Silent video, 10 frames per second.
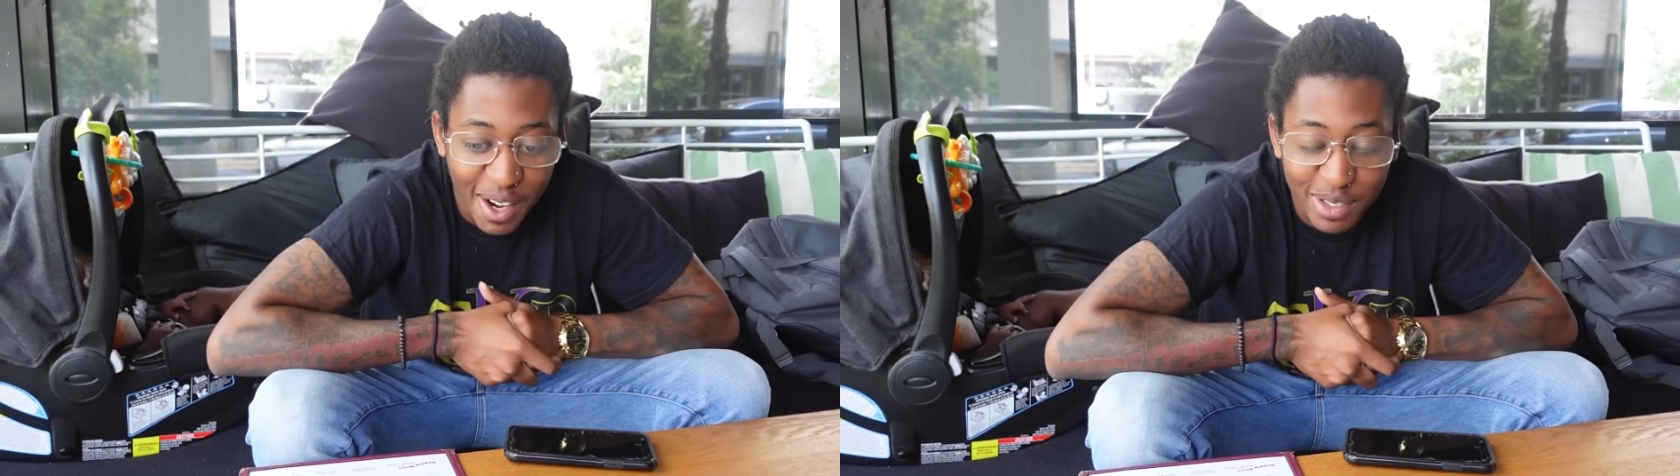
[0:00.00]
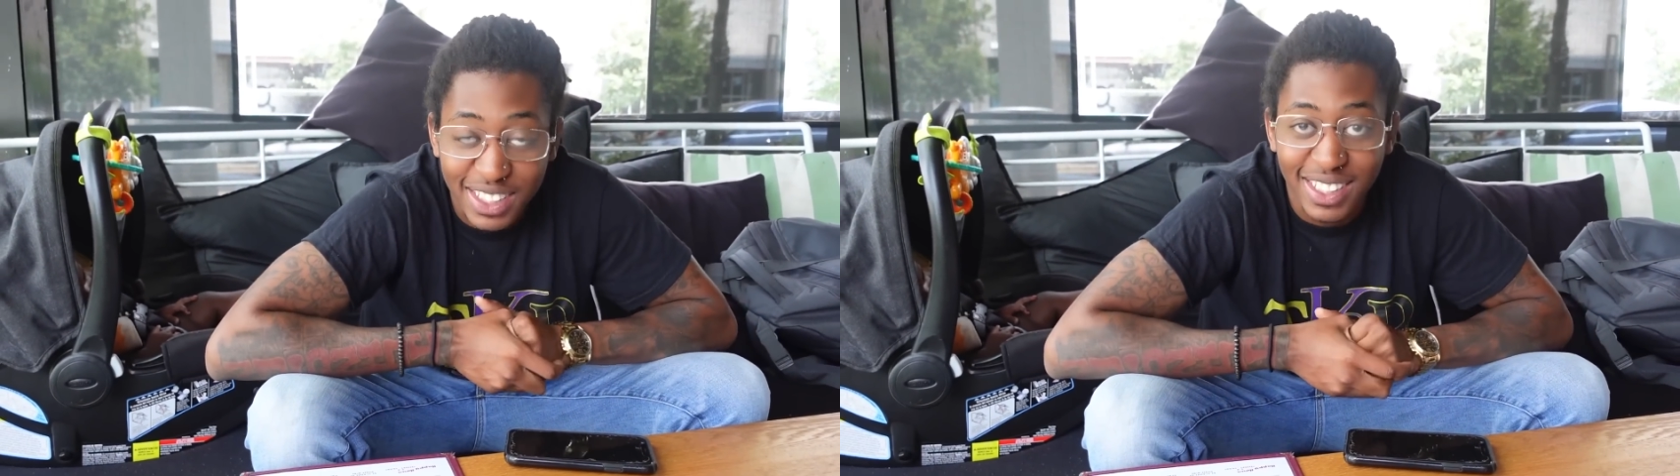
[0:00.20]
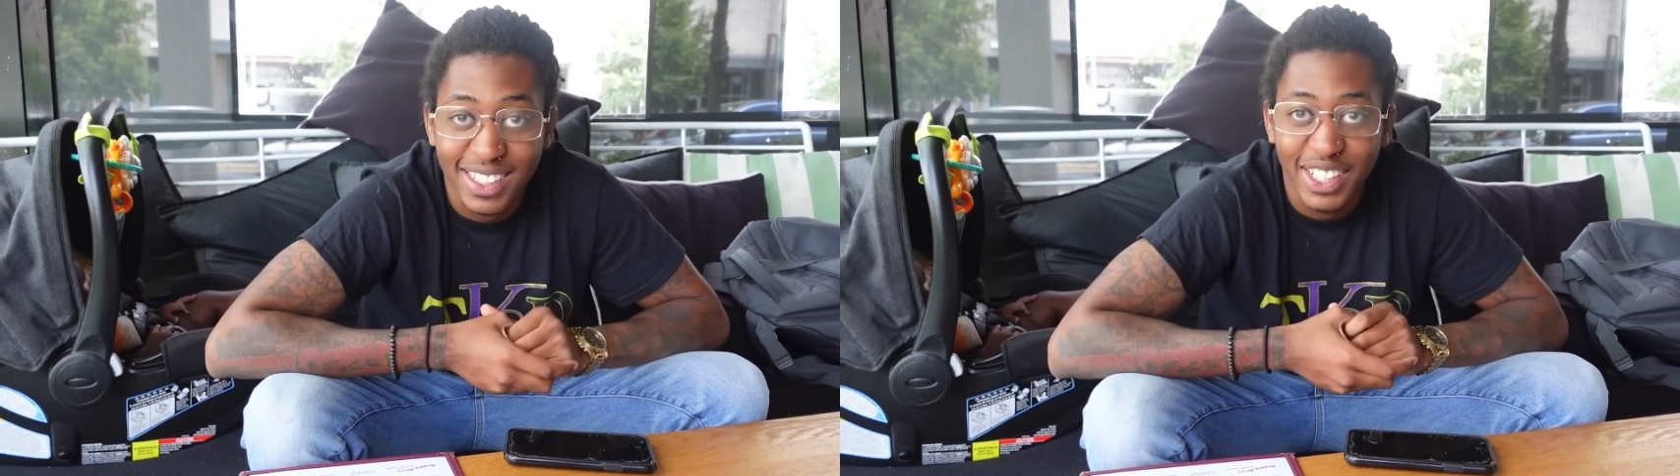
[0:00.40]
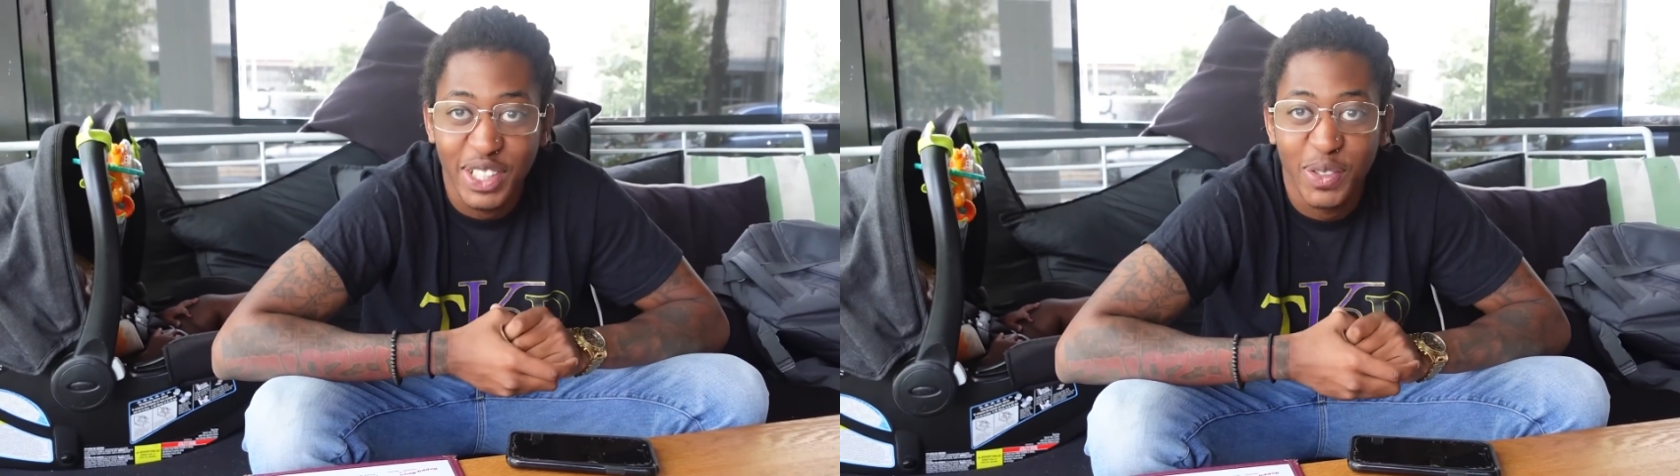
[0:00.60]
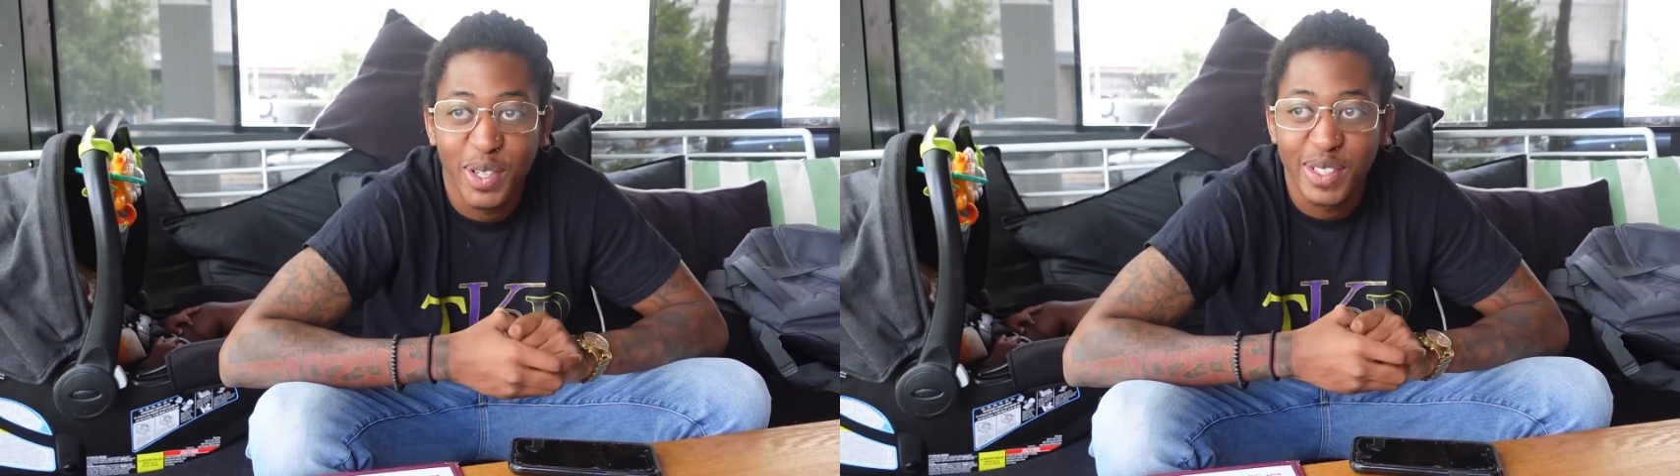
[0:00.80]
I was just
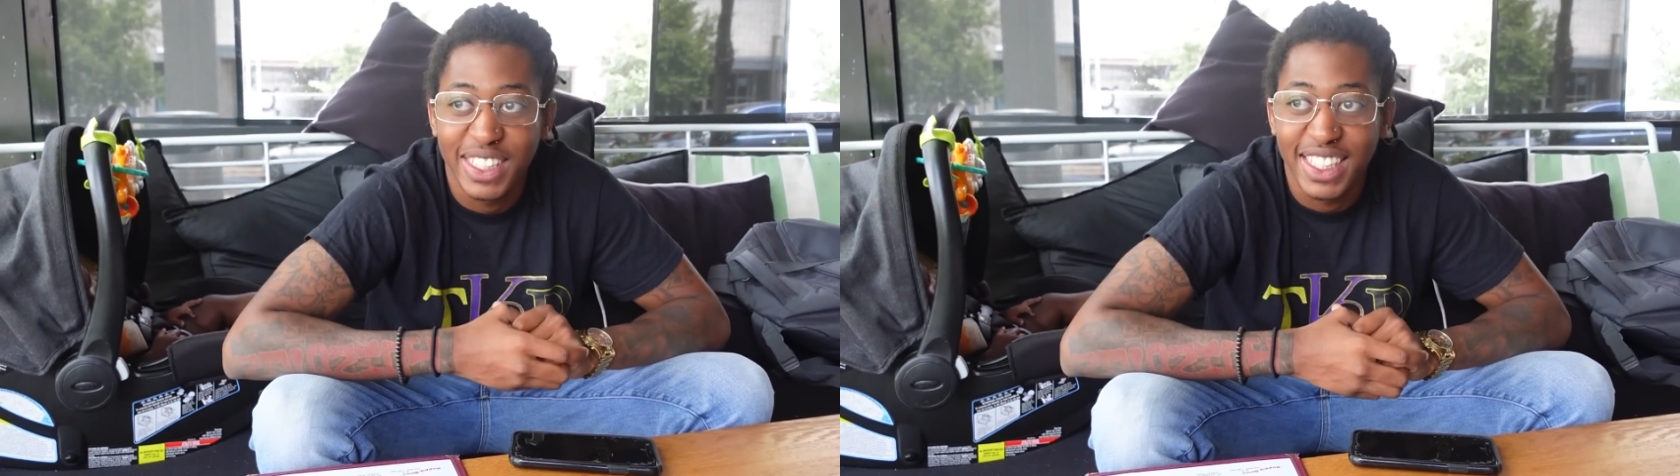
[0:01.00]
here, what was